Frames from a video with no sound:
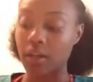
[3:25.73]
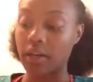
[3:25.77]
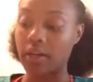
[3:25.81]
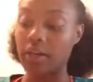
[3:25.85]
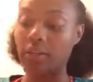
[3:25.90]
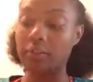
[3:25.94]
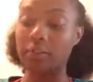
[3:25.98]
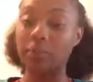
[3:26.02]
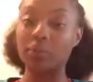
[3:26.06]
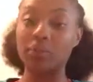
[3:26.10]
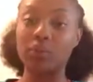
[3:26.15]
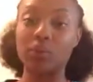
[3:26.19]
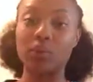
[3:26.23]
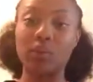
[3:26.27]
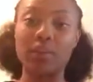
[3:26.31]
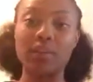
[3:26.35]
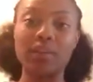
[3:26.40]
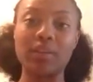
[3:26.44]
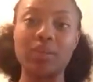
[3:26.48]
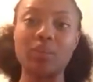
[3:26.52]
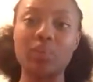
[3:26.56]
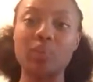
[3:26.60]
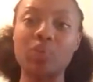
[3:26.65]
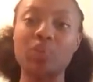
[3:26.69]
And
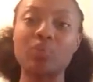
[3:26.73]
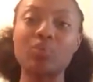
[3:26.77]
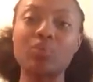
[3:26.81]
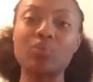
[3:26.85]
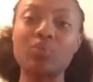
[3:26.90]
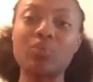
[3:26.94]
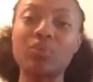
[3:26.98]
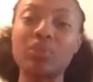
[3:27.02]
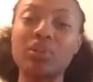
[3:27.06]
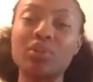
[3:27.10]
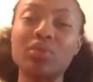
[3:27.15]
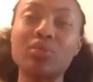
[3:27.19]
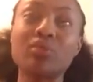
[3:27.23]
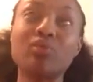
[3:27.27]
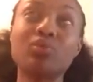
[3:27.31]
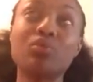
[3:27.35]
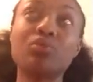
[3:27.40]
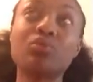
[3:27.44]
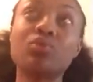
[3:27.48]
then when you